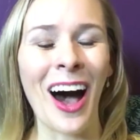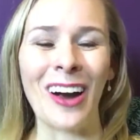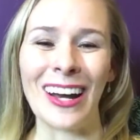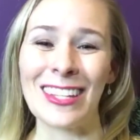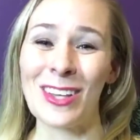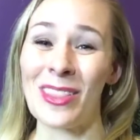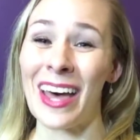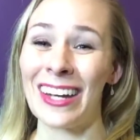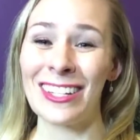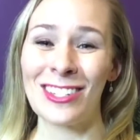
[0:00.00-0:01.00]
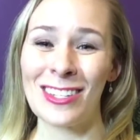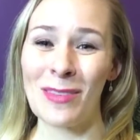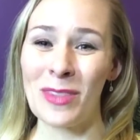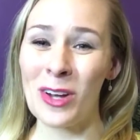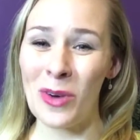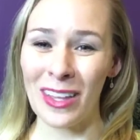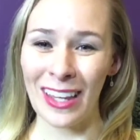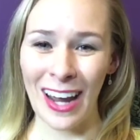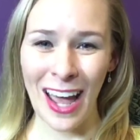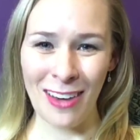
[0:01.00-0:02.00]
All right, so that is just something quick
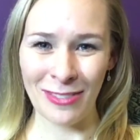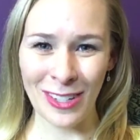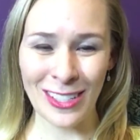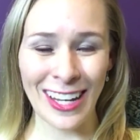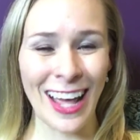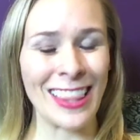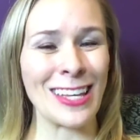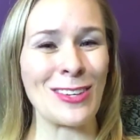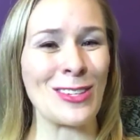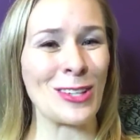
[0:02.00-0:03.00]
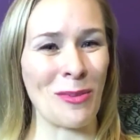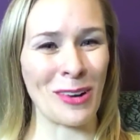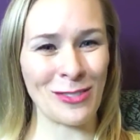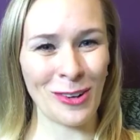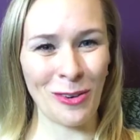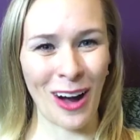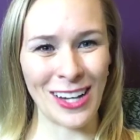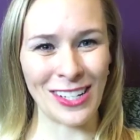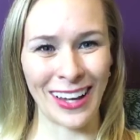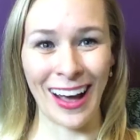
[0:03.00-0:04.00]
that I have for you today. Thank you so much for
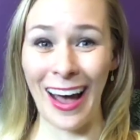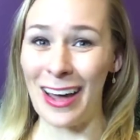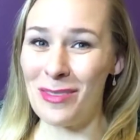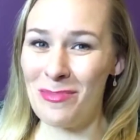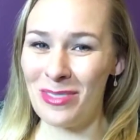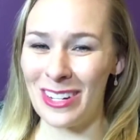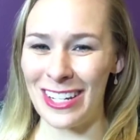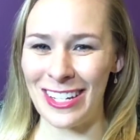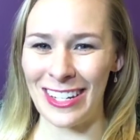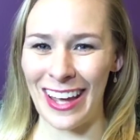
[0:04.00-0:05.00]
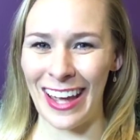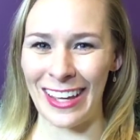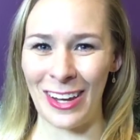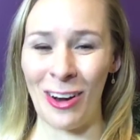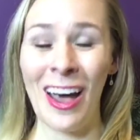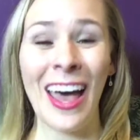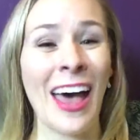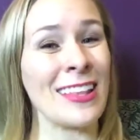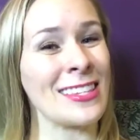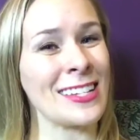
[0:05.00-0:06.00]
watching. I appreciate you.
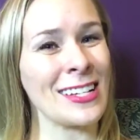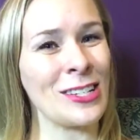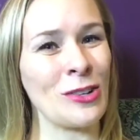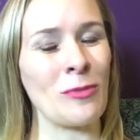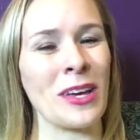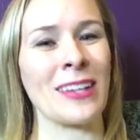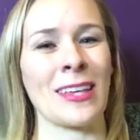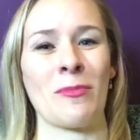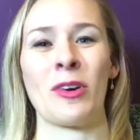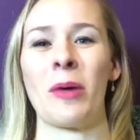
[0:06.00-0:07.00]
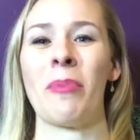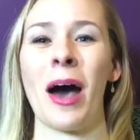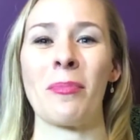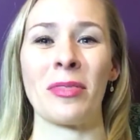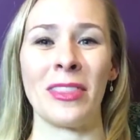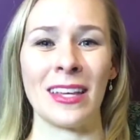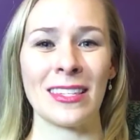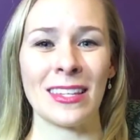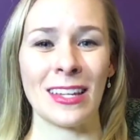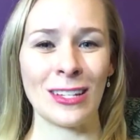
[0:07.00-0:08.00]
And stay tuned because I'm going to pop
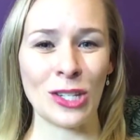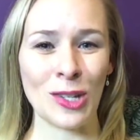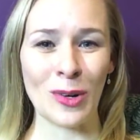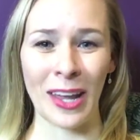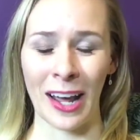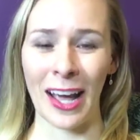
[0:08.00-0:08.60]
this into an